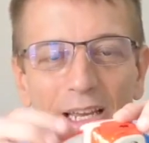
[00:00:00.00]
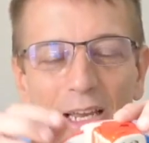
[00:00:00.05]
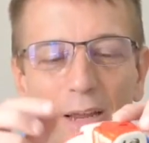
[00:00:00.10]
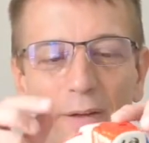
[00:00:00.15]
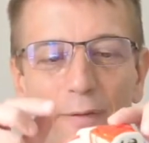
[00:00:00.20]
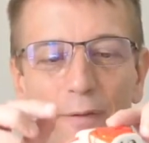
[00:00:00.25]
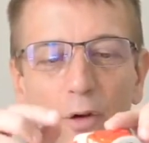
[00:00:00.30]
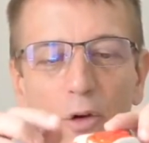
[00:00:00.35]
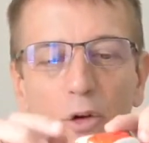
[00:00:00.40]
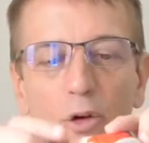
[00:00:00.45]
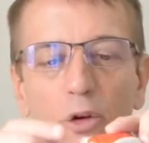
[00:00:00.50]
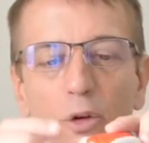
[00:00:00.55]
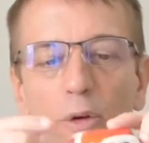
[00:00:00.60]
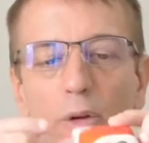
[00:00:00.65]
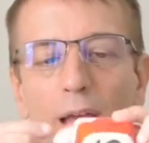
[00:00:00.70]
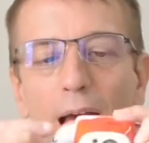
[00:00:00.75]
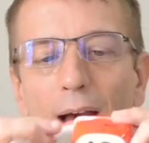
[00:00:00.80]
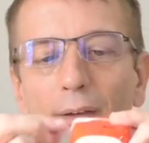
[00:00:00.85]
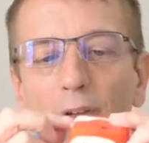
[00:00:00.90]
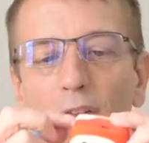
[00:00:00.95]
if you
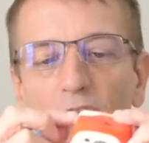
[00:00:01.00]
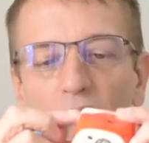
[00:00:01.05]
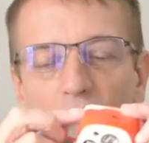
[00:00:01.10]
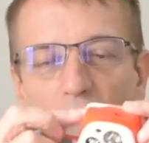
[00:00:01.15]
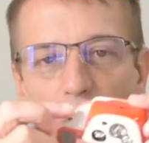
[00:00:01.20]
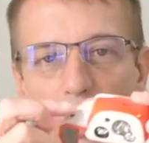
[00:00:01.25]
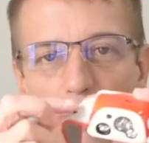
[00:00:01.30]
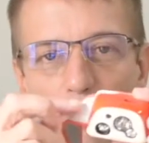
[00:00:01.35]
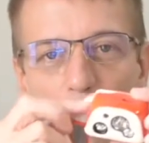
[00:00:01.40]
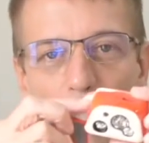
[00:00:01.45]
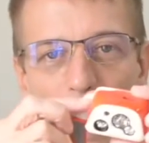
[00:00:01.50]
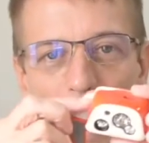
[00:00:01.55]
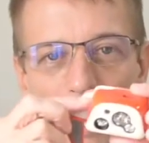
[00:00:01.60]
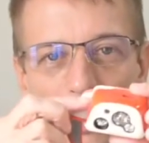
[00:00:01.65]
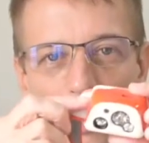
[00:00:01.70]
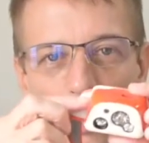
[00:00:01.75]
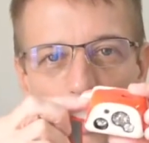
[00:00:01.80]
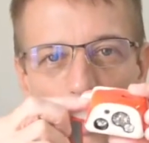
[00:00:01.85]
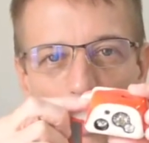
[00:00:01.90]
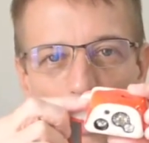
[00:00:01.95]
have it set on
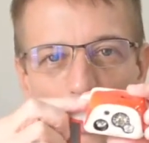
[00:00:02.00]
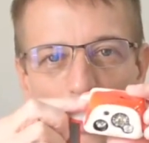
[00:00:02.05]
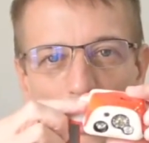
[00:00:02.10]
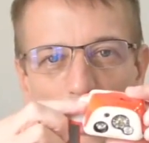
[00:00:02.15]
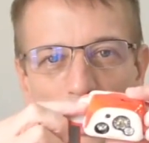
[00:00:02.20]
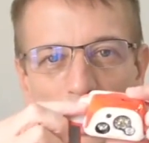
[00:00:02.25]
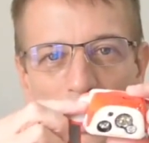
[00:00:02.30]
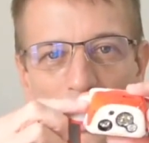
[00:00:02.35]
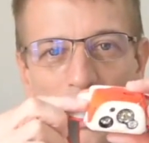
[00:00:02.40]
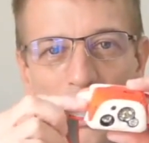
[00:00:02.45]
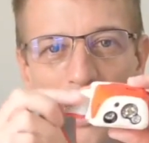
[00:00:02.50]
manual